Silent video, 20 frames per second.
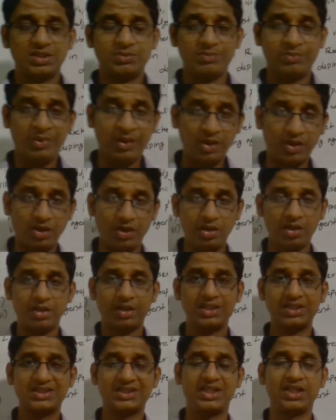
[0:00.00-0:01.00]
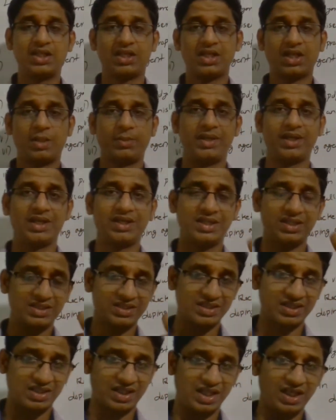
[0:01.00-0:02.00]
boron is coming in the
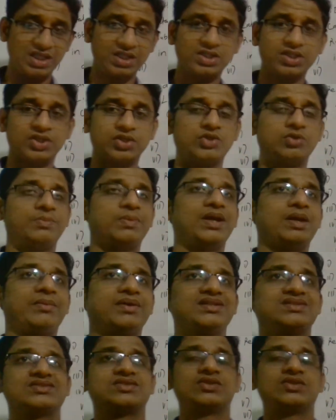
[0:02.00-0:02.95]
13th group elements.